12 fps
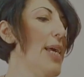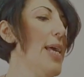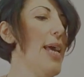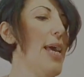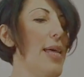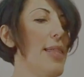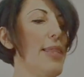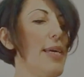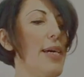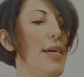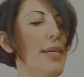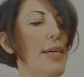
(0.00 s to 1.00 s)
and
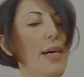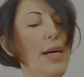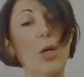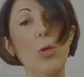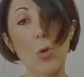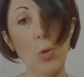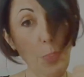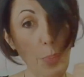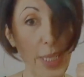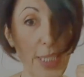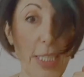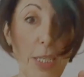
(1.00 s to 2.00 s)
then you
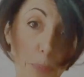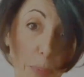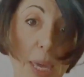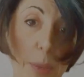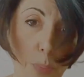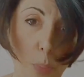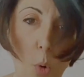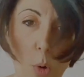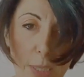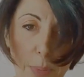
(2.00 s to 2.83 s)
press the pinpoint